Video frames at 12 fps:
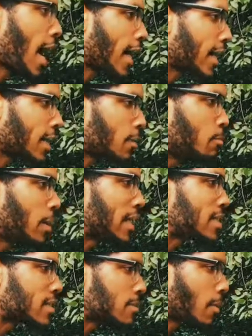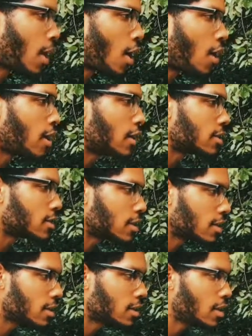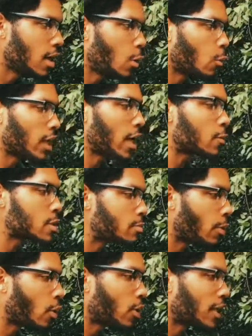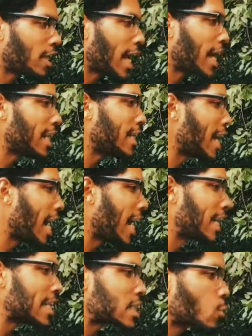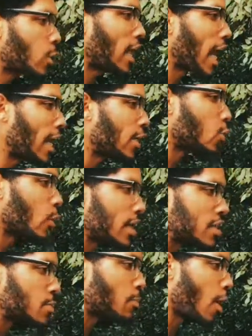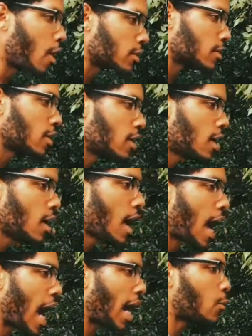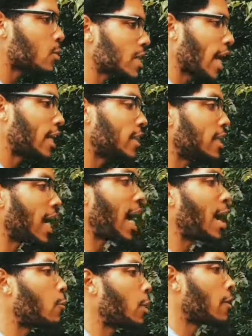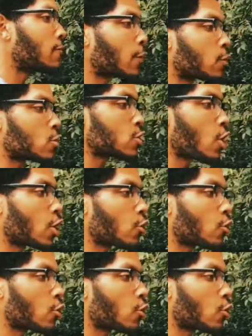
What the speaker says: I got a bass in my heart. When I was born in '89, that's when the 808 sparked. I was 8 or 9 when I first saw a